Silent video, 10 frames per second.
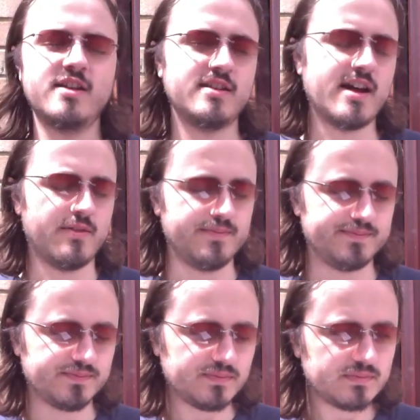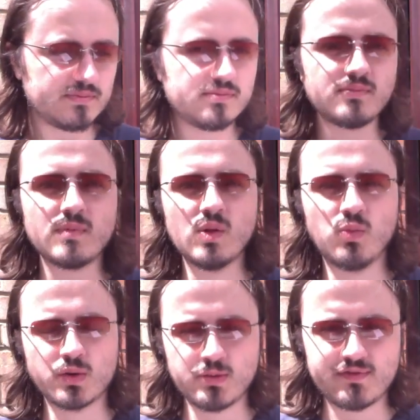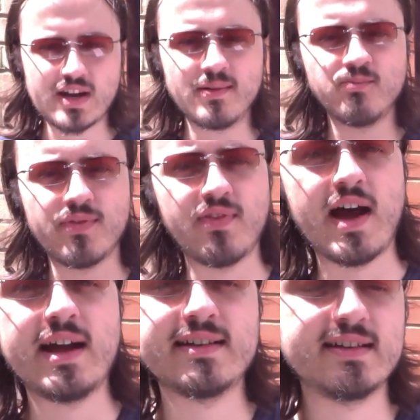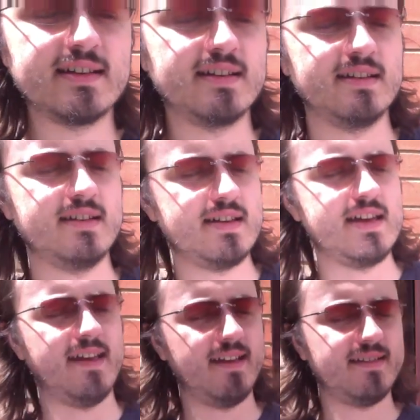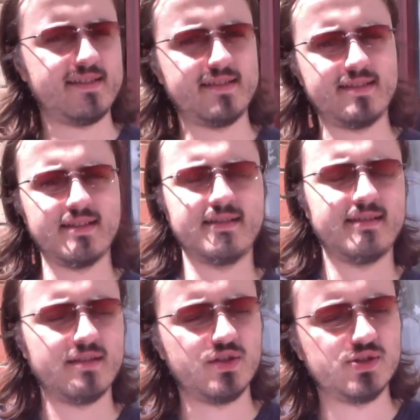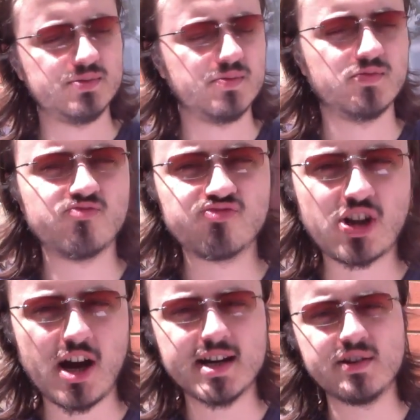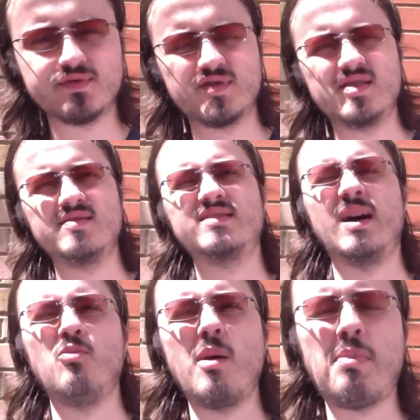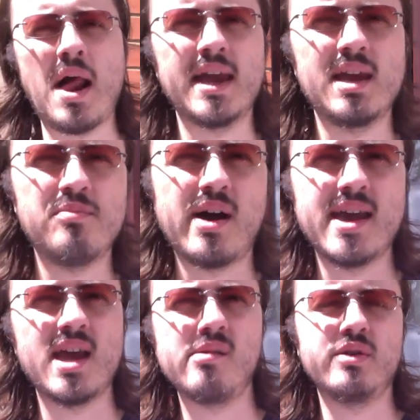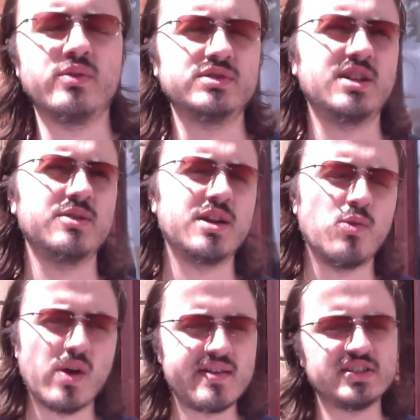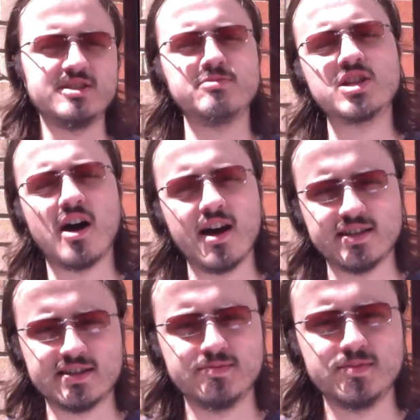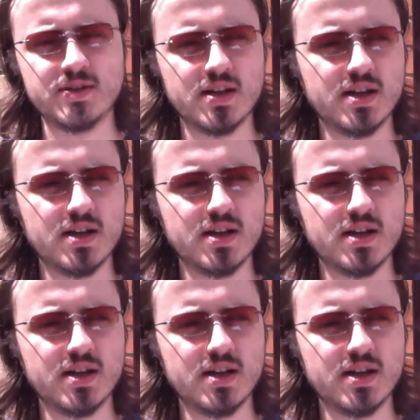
Now, what we've done with that is kind of somewhat playing it by ear, but also, whatever seems tiresome,